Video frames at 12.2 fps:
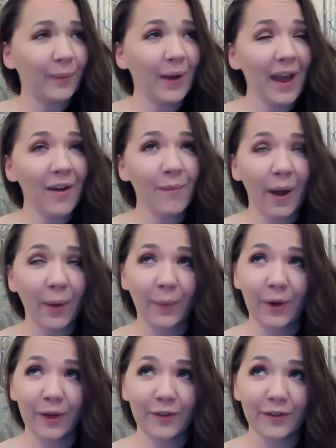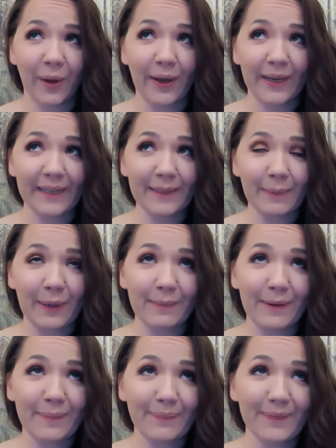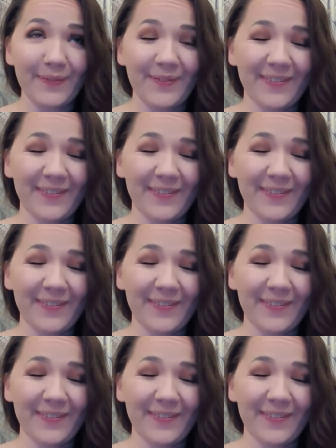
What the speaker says: Where are my words going at the moment?